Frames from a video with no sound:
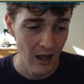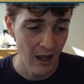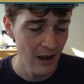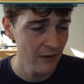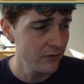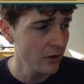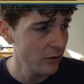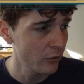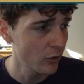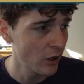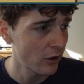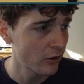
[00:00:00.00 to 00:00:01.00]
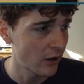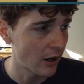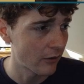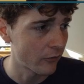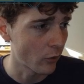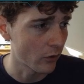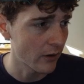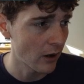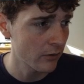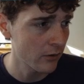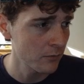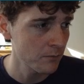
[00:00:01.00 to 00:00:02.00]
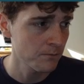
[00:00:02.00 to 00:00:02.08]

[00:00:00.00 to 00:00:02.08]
I have done 300 out of 4,000.